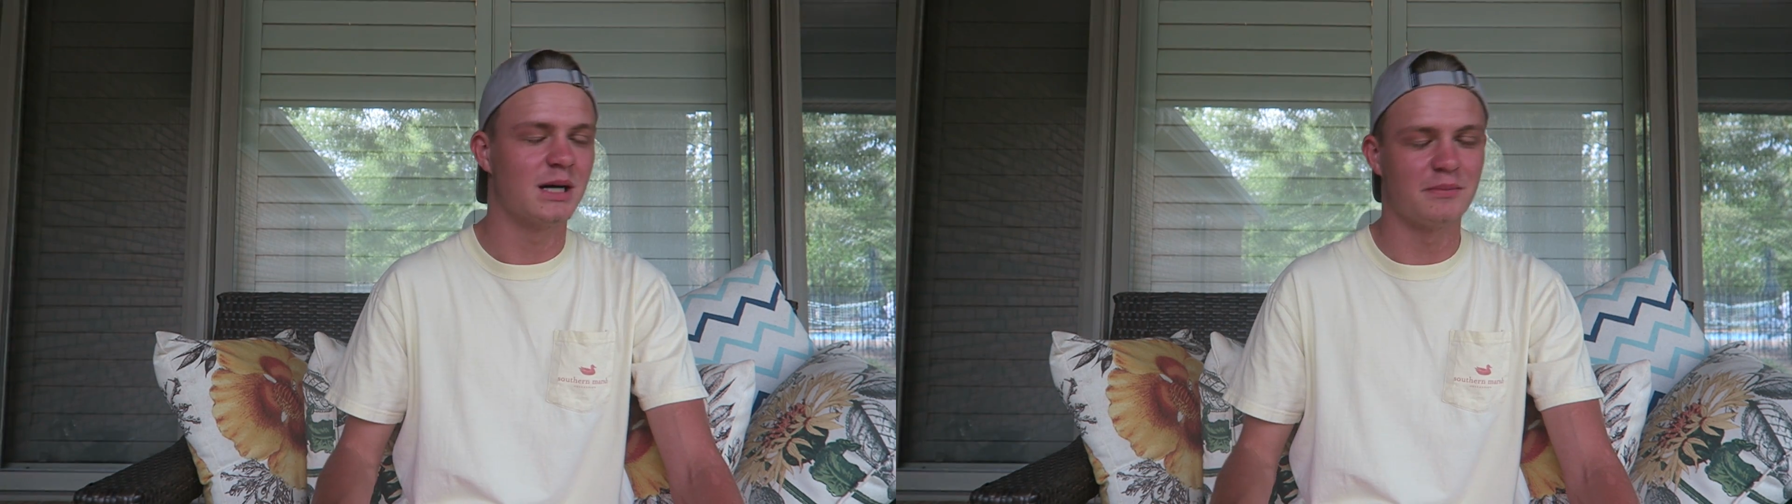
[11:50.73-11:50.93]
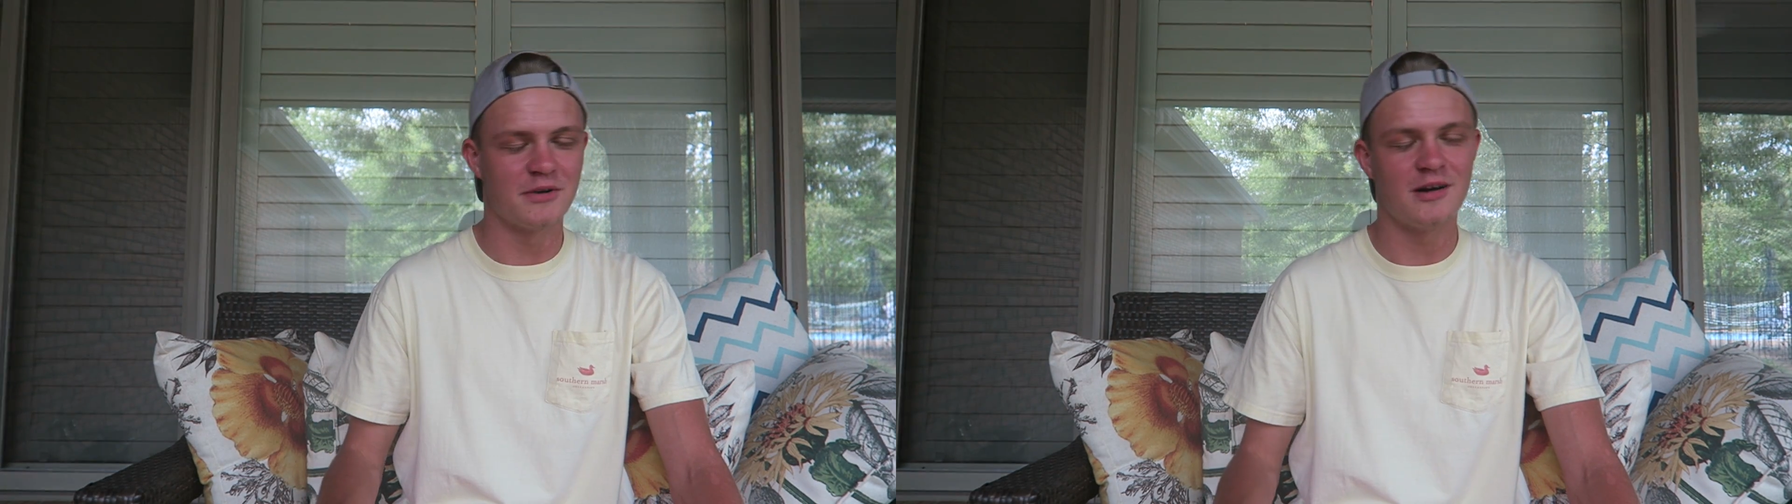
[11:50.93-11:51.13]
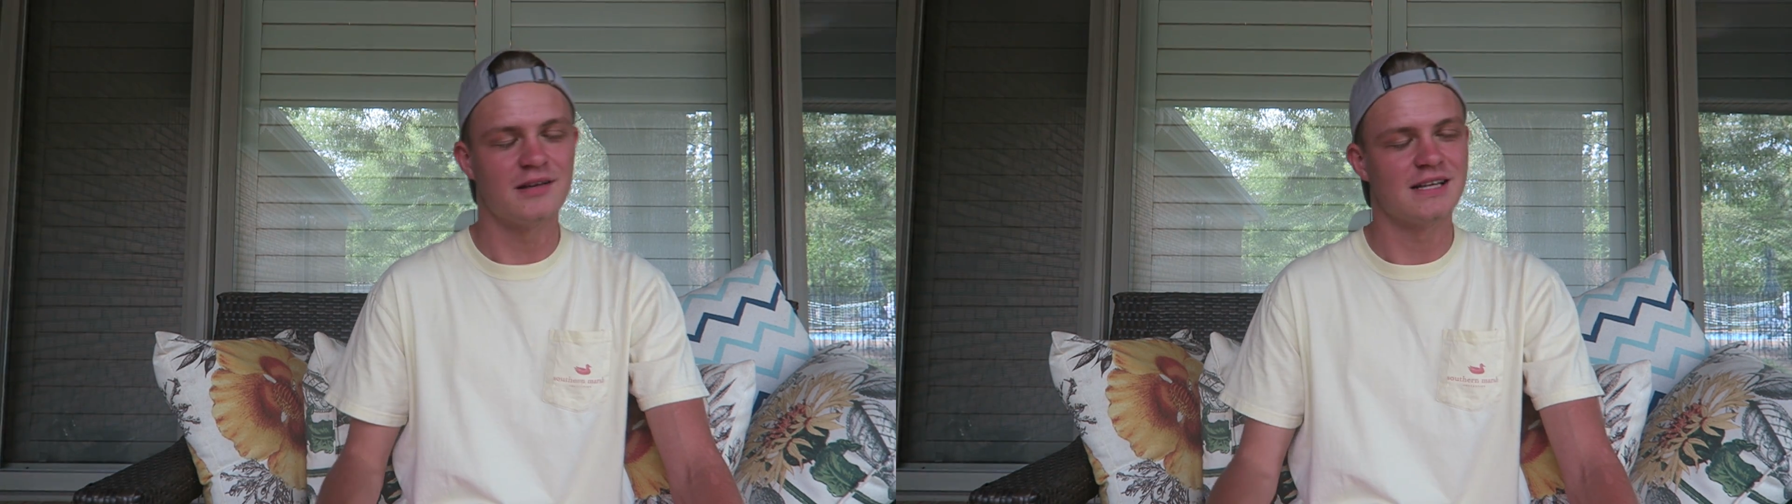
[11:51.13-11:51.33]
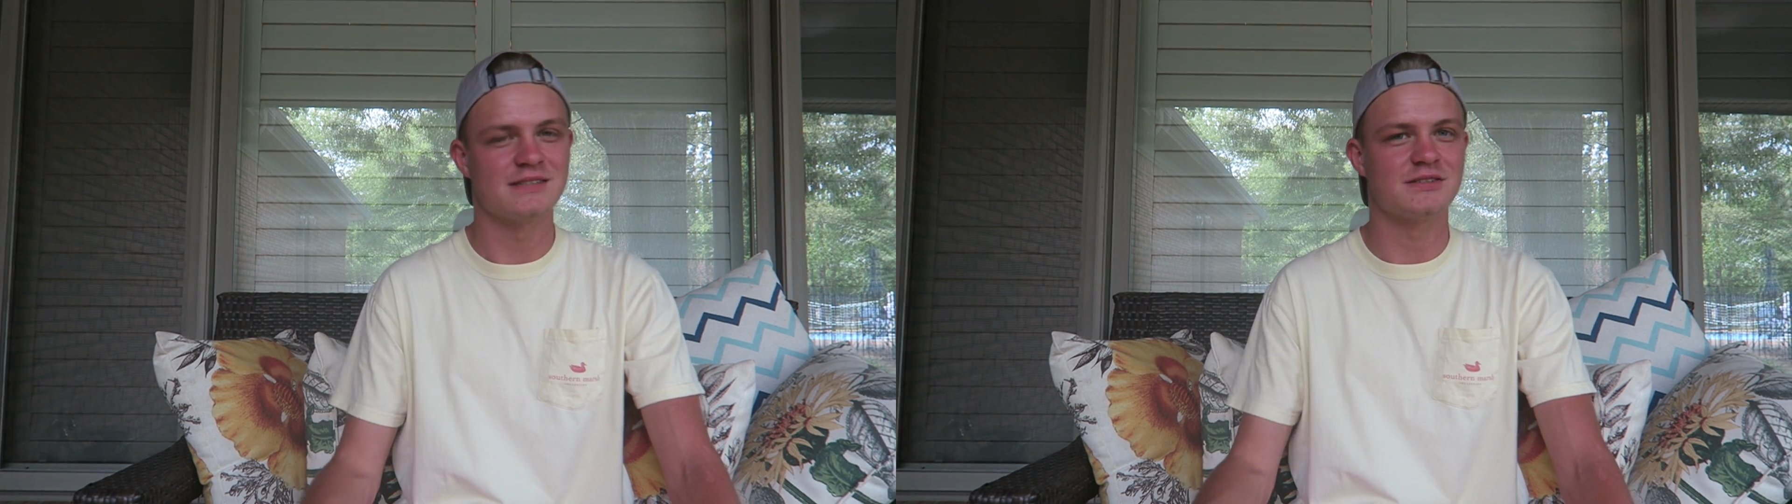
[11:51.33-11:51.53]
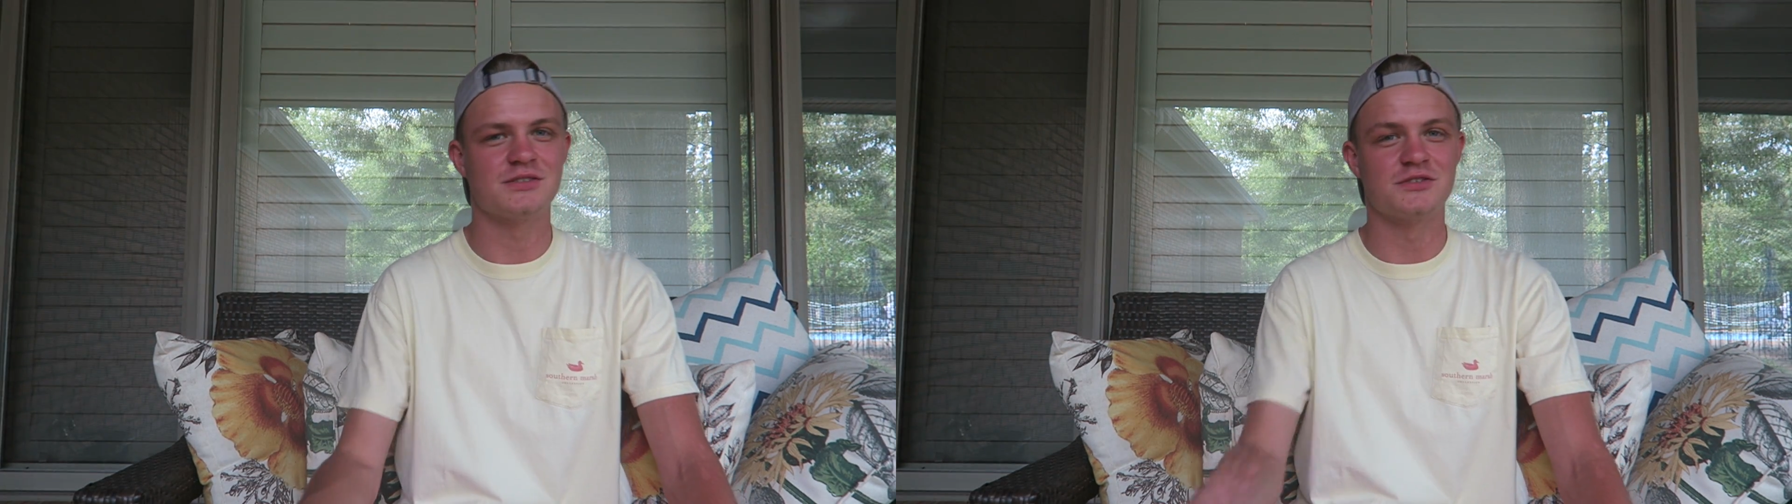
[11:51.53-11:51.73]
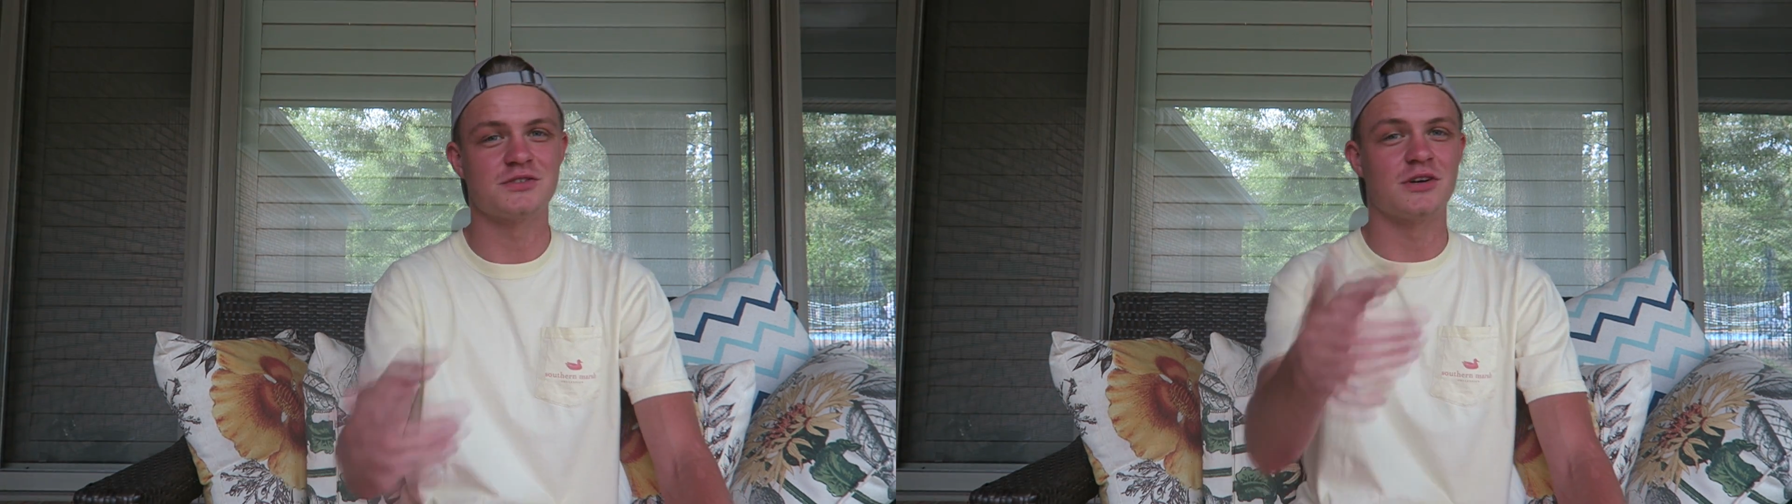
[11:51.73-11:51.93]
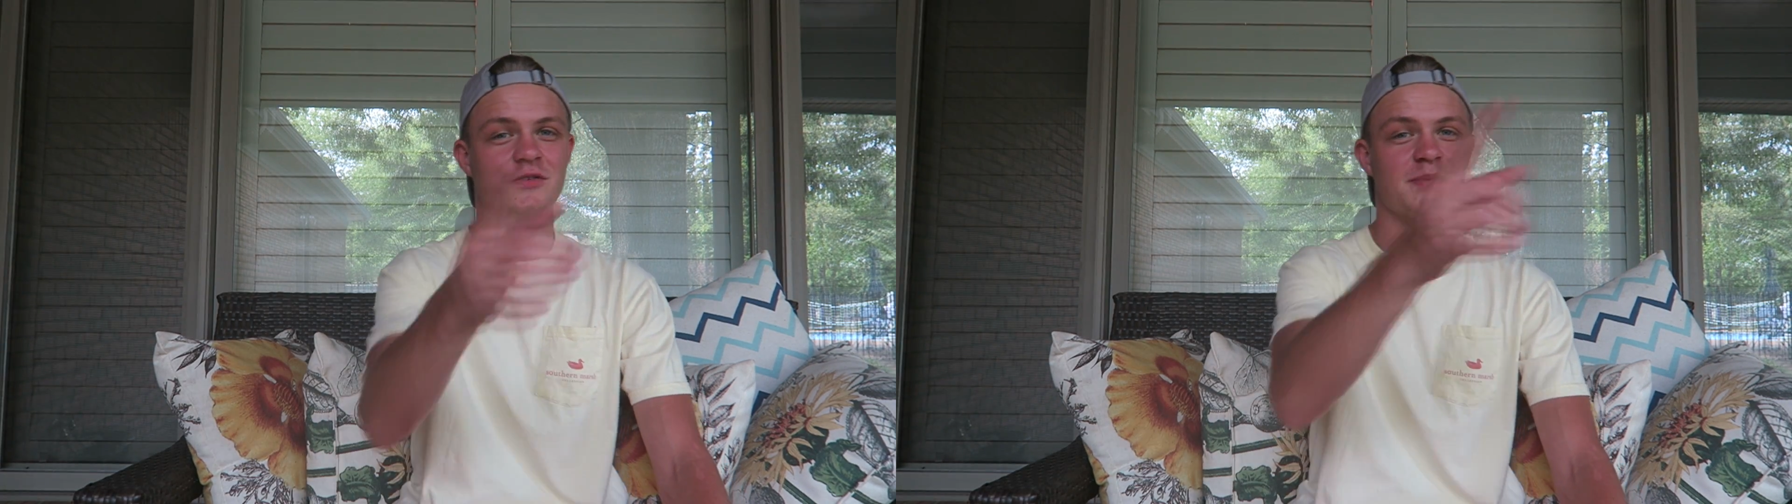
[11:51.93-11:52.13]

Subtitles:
I'm not, as you saw